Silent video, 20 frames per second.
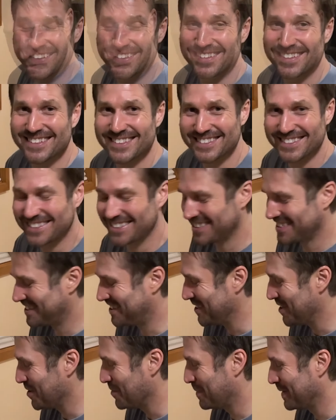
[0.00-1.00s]
It's
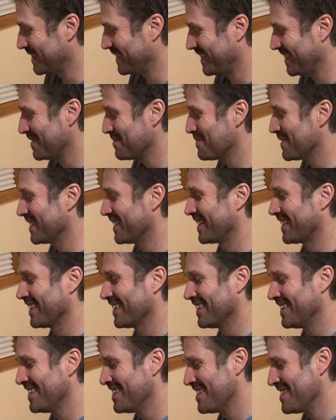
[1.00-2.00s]
stupidly big.
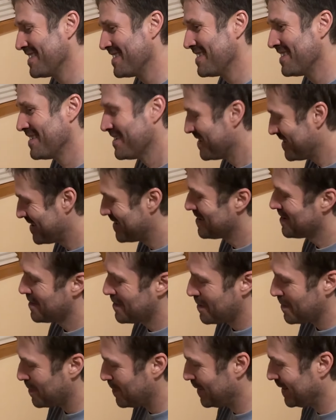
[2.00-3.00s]

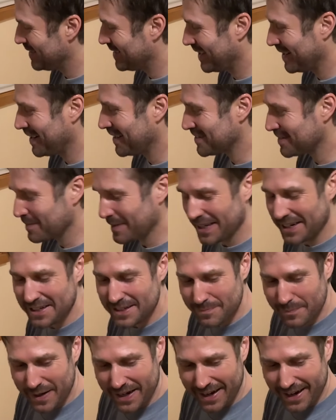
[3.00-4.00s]
But that doesn't mean it's
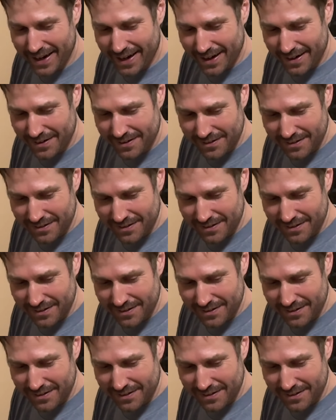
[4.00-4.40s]
bad.